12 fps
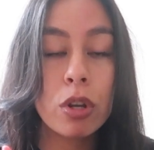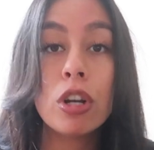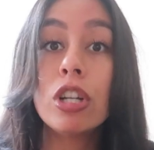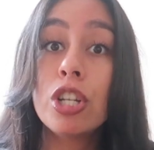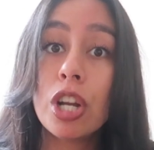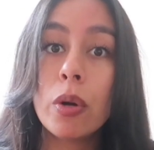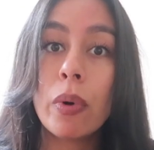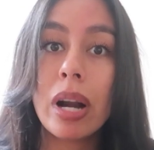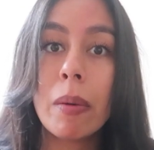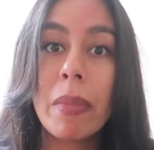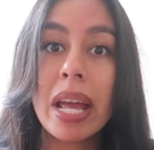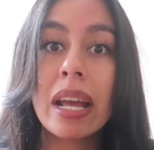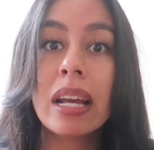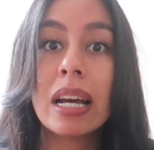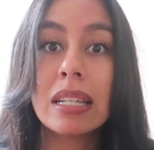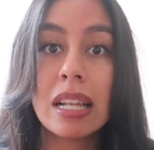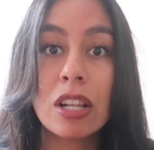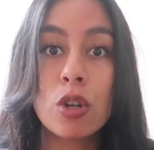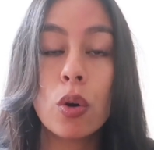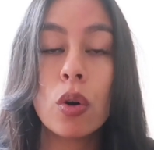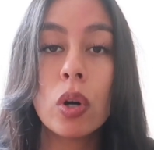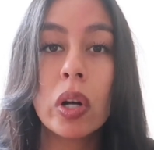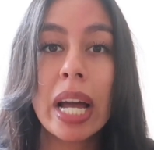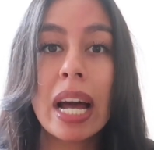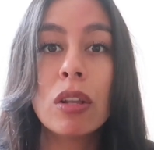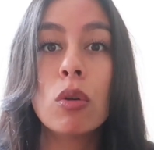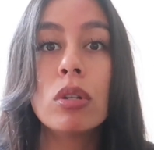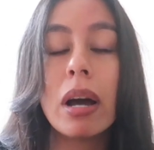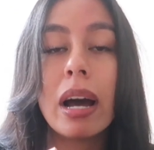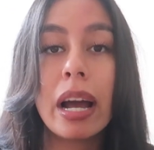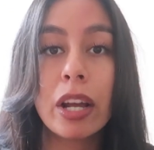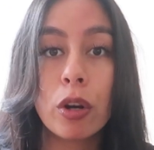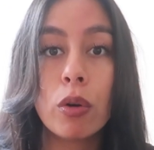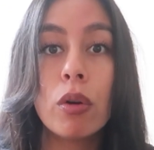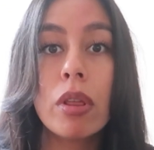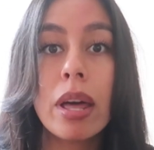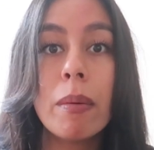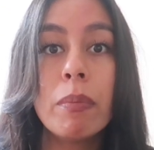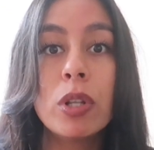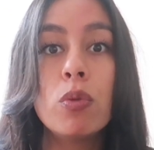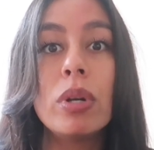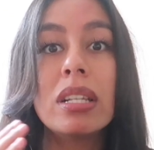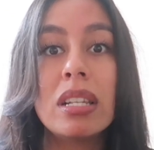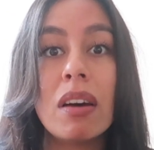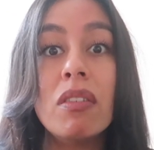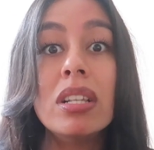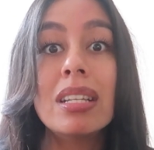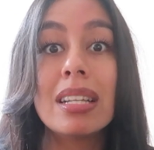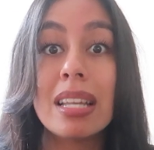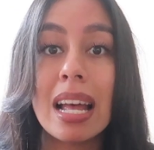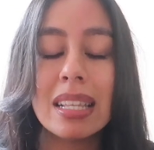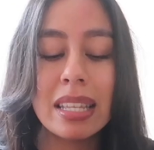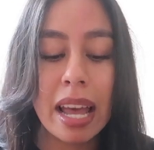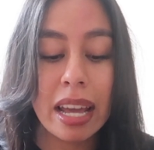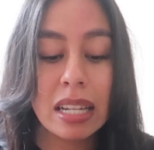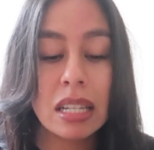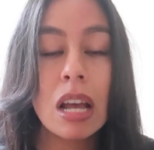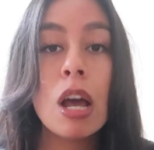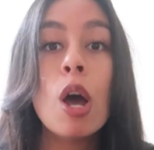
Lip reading: Usually when I make essential oil candles I cure them between 7 to 10 days,